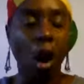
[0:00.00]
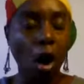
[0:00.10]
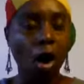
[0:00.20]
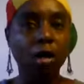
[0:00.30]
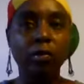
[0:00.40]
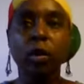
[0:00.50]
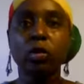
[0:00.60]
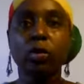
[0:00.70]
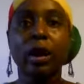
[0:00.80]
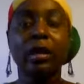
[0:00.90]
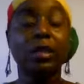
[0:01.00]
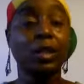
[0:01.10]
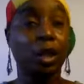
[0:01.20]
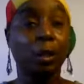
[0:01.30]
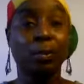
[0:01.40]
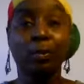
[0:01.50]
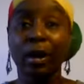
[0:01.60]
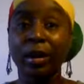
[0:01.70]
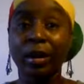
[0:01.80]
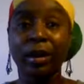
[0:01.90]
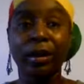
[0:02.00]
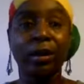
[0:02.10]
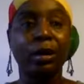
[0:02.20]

all of those products, your butter,